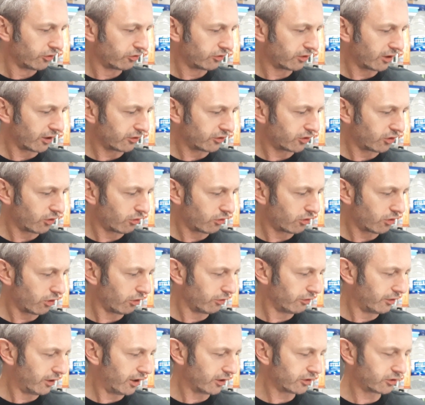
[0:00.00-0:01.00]
get too
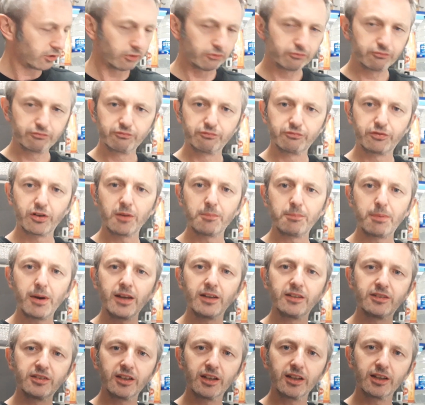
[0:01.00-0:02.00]
cold. Nice. So for a
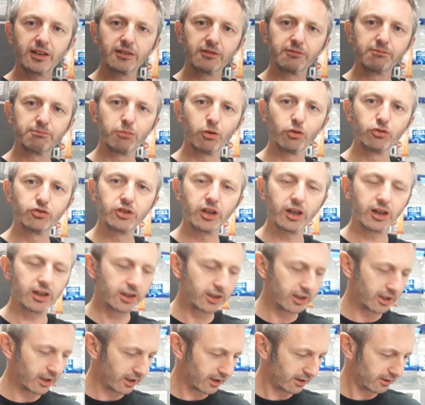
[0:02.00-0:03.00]
basic budget
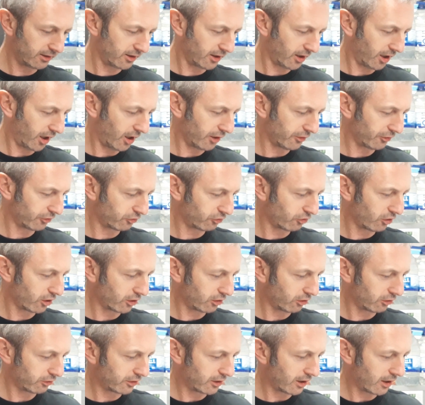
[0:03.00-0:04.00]
kit, that's really
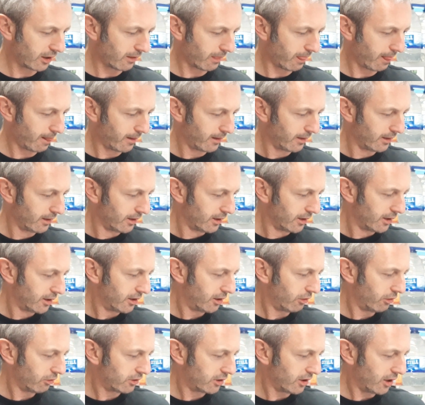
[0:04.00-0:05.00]
good, that.
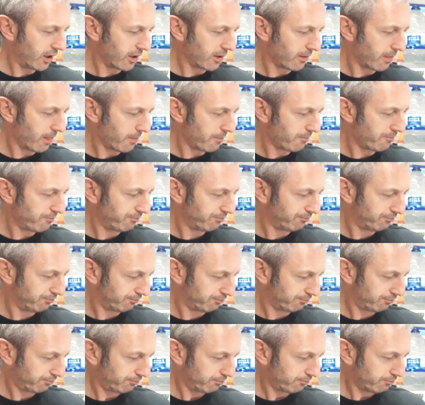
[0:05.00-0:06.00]
Okay.
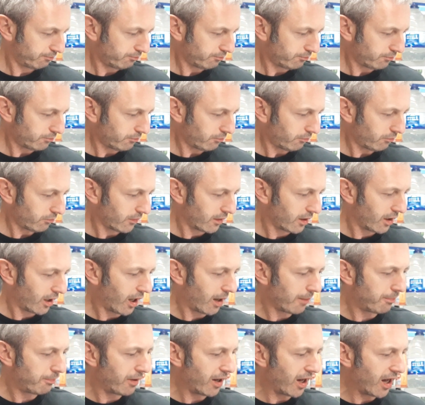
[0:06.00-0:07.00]

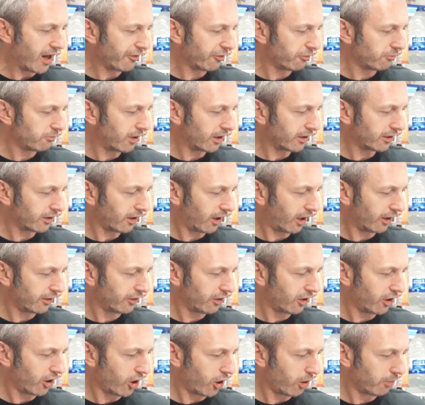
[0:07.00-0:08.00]
Apart from
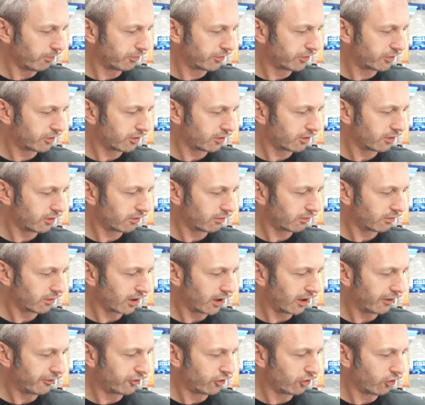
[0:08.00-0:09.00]
adding the hops,
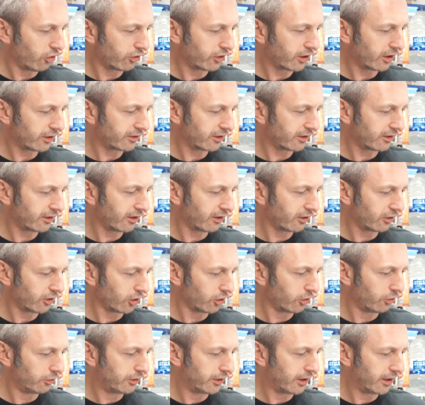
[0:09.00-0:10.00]
if your kit is
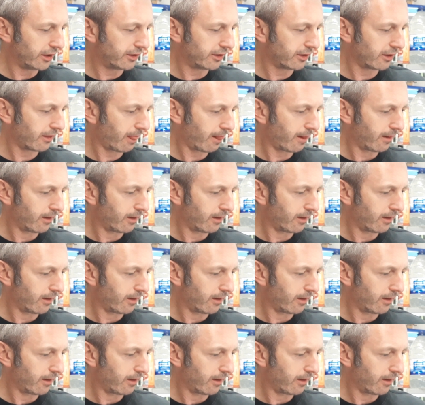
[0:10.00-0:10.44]
included,